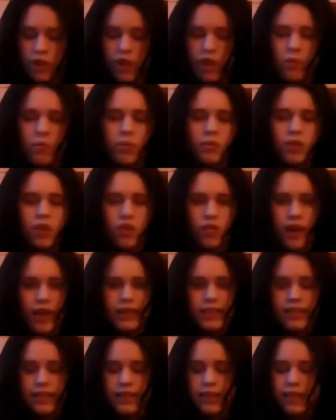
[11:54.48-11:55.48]
in
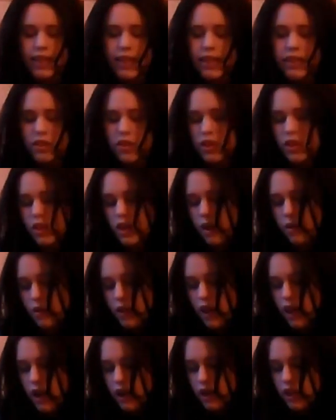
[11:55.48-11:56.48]
correcting things. So
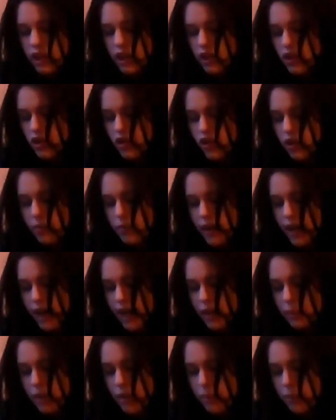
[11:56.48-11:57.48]
you can trim
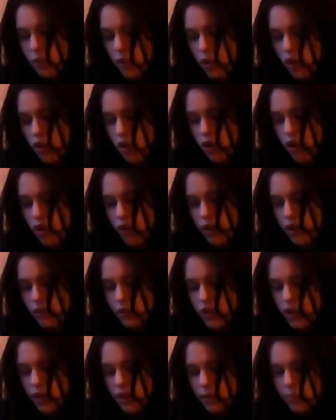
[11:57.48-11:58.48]
down a bit more
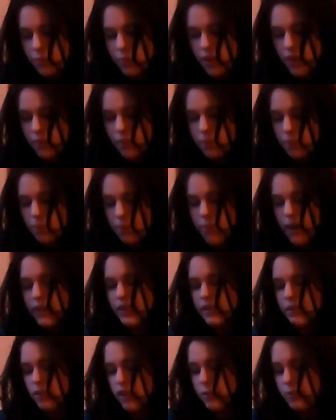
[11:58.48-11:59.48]
if you're
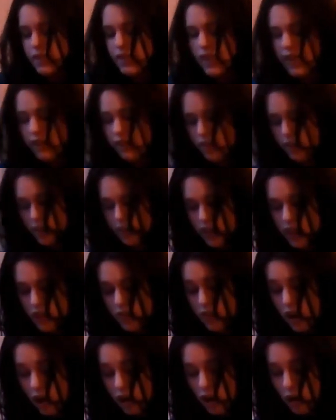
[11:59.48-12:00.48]
messing with material and things.
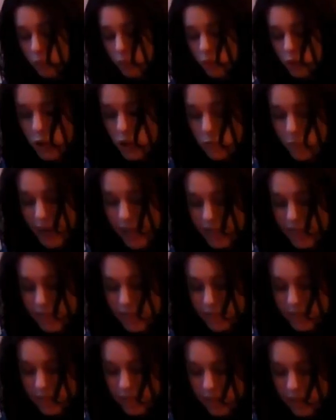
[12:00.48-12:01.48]
You've got a more
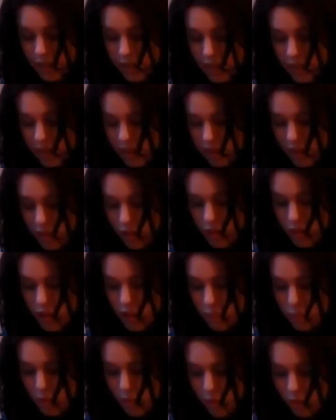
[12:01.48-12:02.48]
space
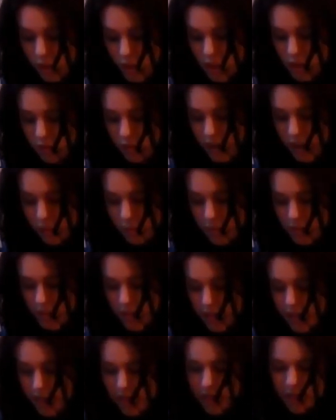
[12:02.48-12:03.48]
to move things around
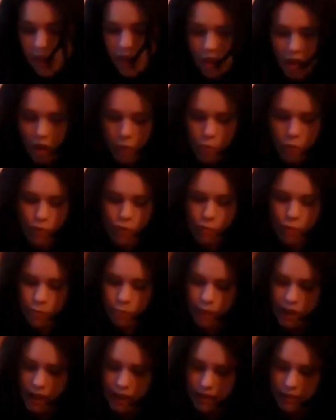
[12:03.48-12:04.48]
in and a lot more room
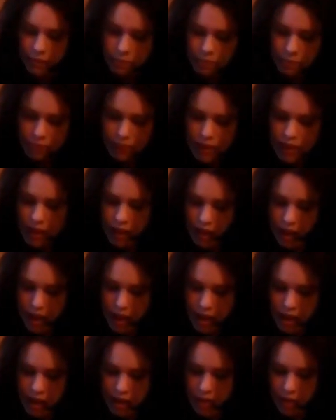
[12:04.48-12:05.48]
to play.
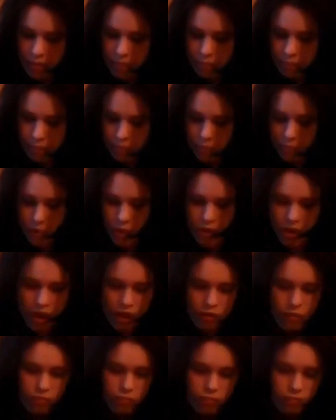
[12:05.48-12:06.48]

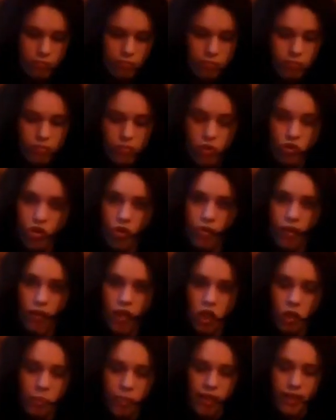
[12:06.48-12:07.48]
So you draw
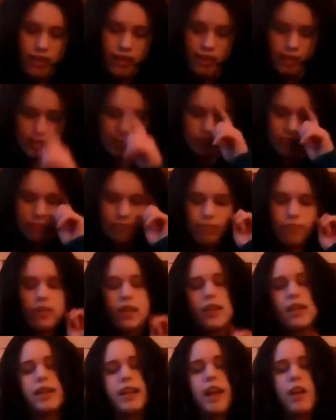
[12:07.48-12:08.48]
around each pieces.
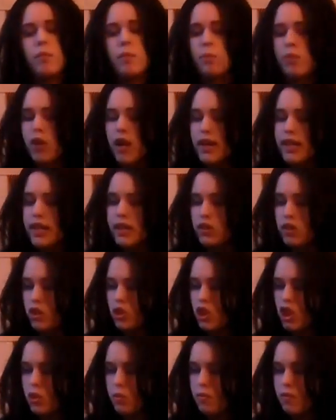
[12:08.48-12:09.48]
Now remember I need
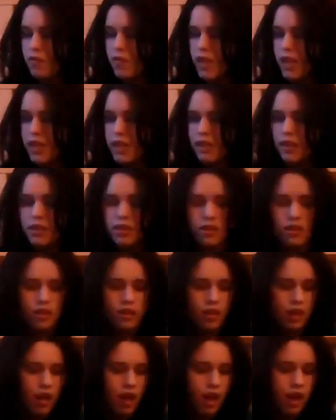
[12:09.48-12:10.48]
2 of these,
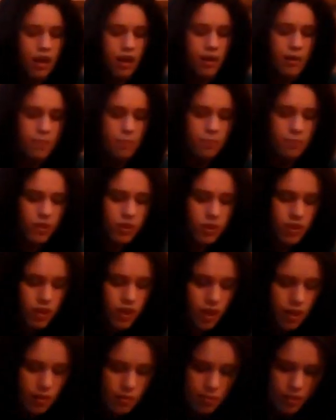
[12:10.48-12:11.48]

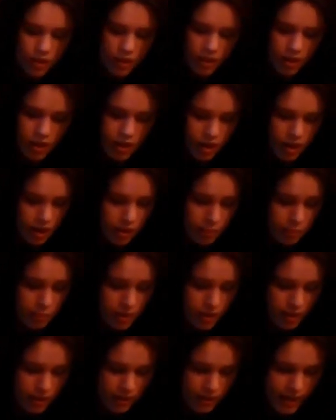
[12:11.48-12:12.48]
so I'm
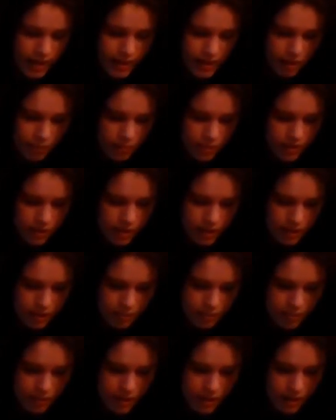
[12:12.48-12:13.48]
just going to lay that one
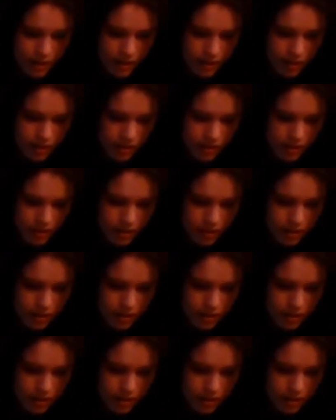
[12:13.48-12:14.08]
down there.